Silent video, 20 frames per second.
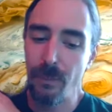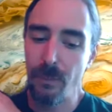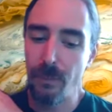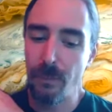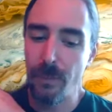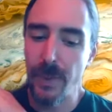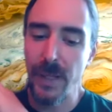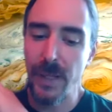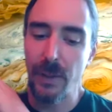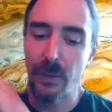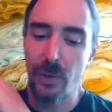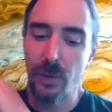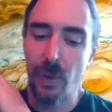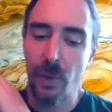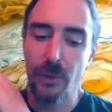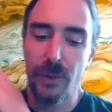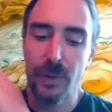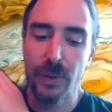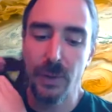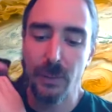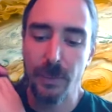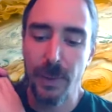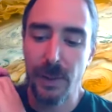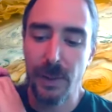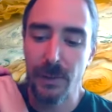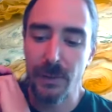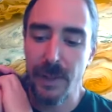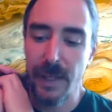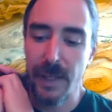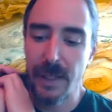being exalted and
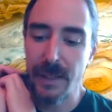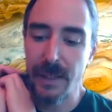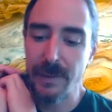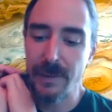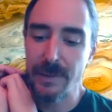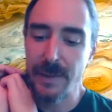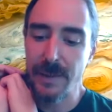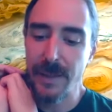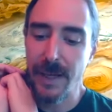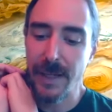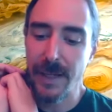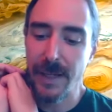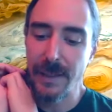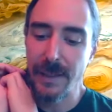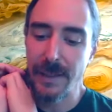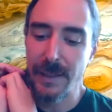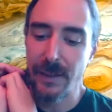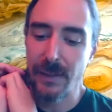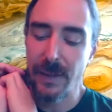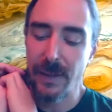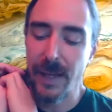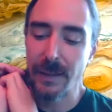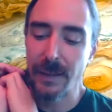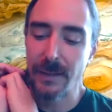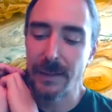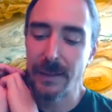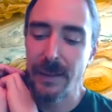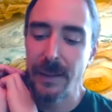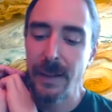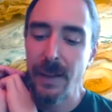debilitated, is the idea
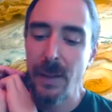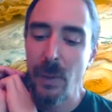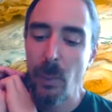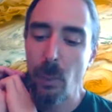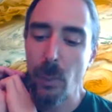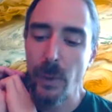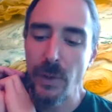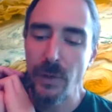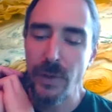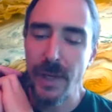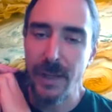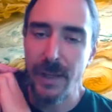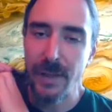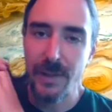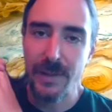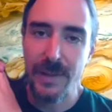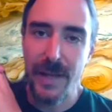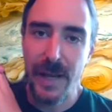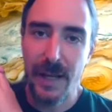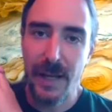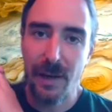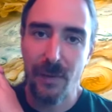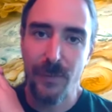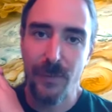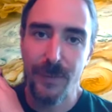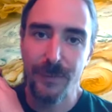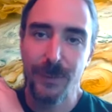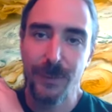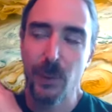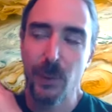that when you take the second and
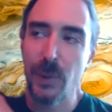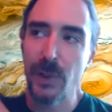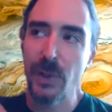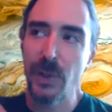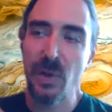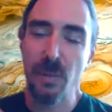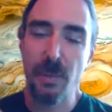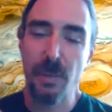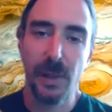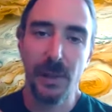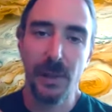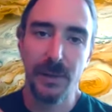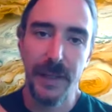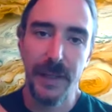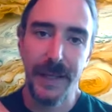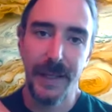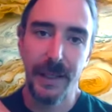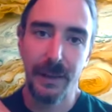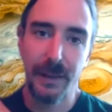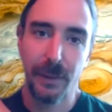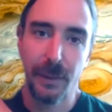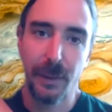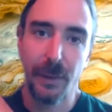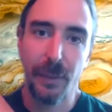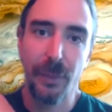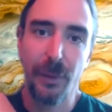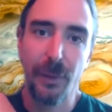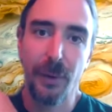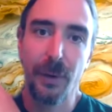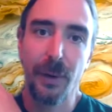fifth lord, you debilitate it in the
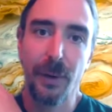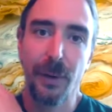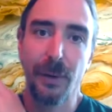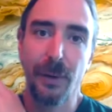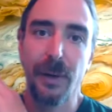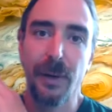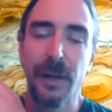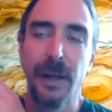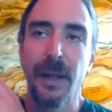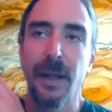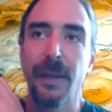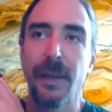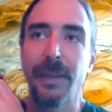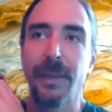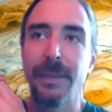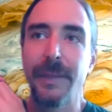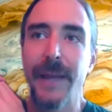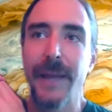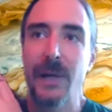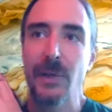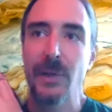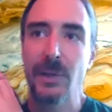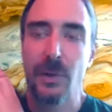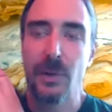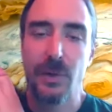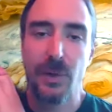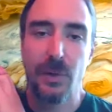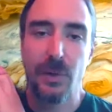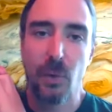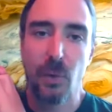third, that
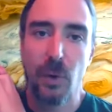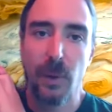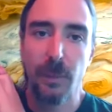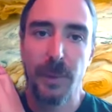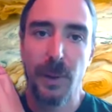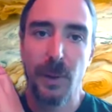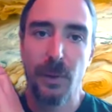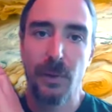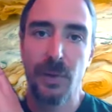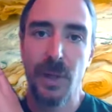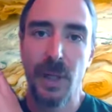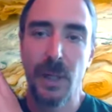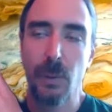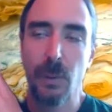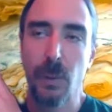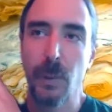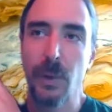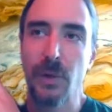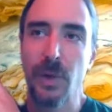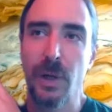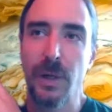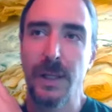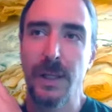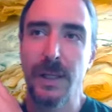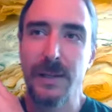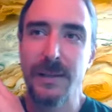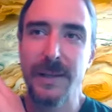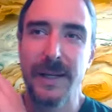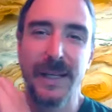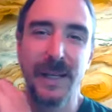shows the Scorpio ascendant, where we start to get
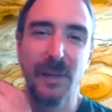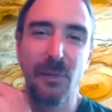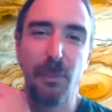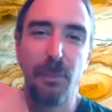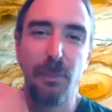this idea of